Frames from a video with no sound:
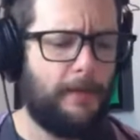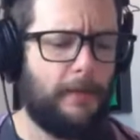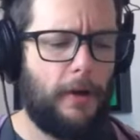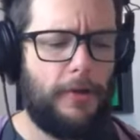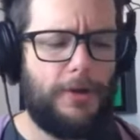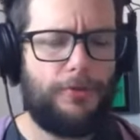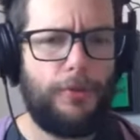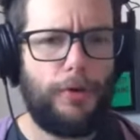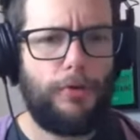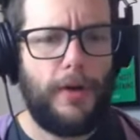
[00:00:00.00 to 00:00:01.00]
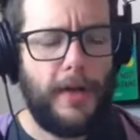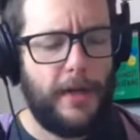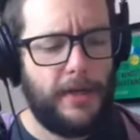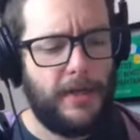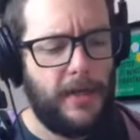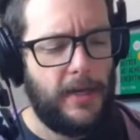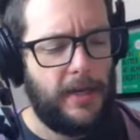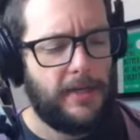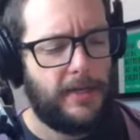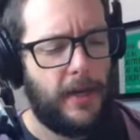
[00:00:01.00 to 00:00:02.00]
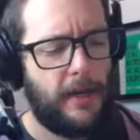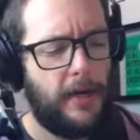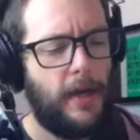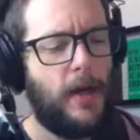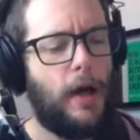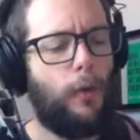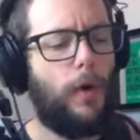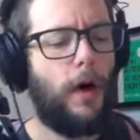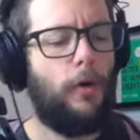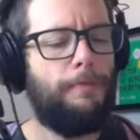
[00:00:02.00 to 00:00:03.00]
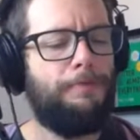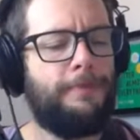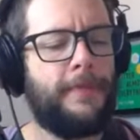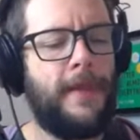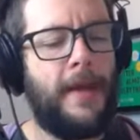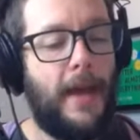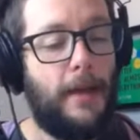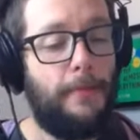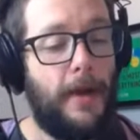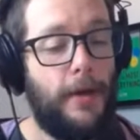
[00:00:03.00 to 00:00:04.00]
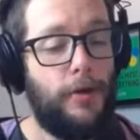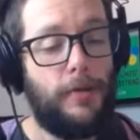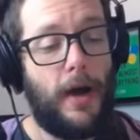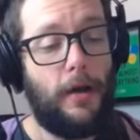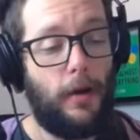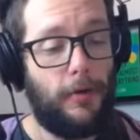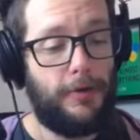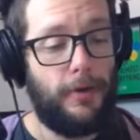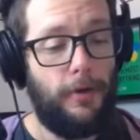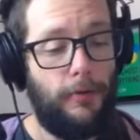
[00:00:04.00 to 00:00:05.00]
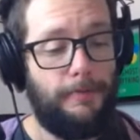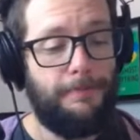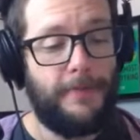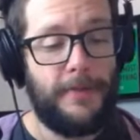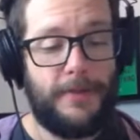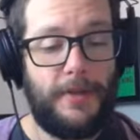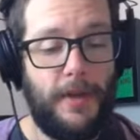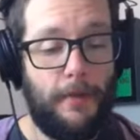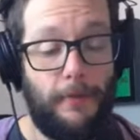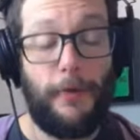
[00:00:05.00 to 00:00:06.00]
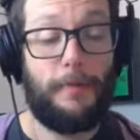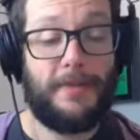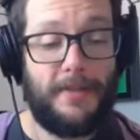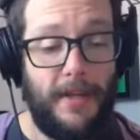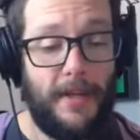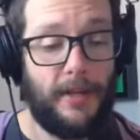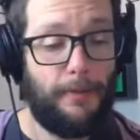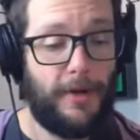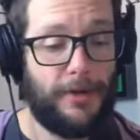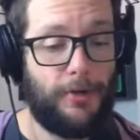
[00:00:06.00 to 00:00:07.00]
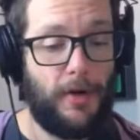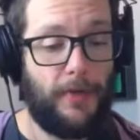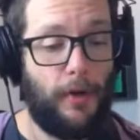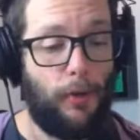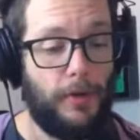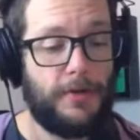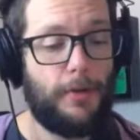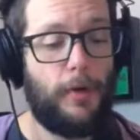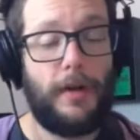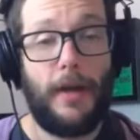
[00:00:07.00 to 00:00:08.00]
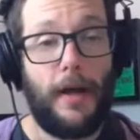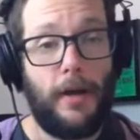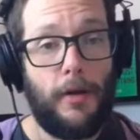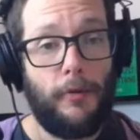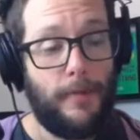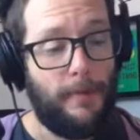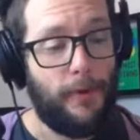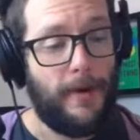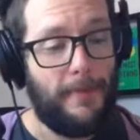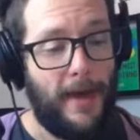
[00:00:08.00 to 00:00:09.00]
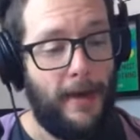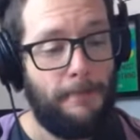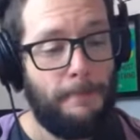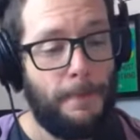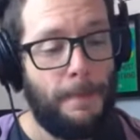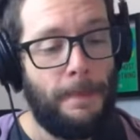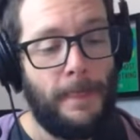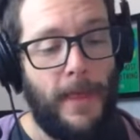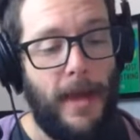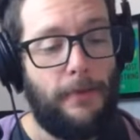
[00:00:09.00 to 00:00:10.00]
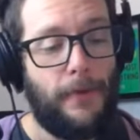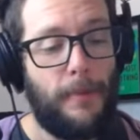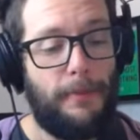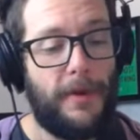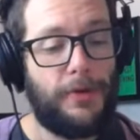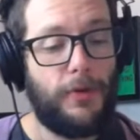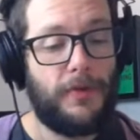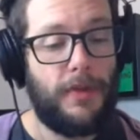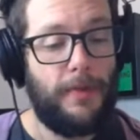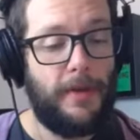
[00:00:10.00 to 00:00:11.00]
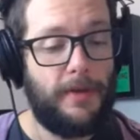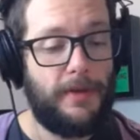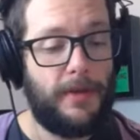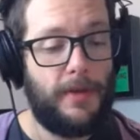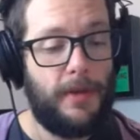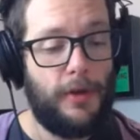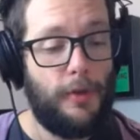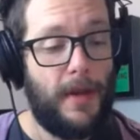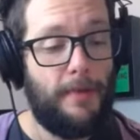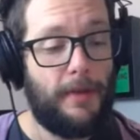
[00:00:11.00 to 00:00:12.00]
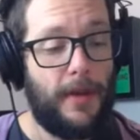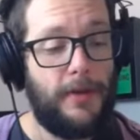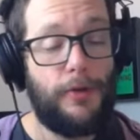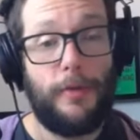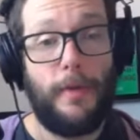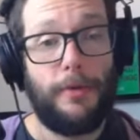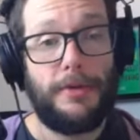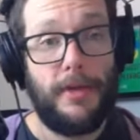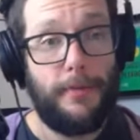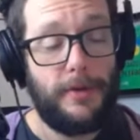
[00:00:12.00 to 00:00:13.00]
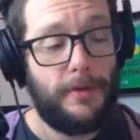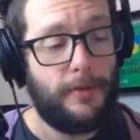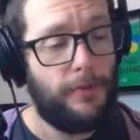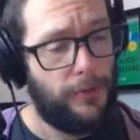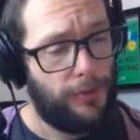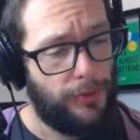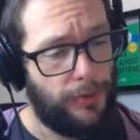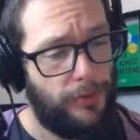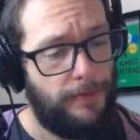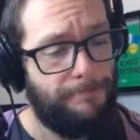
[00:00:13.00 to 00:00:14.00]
Very true indeed, he said. Well, and may you not also, from seeing the picture of a horse or a lyre, remember a man? And from the picture of Simmias, you may be led to remember Cebus? True.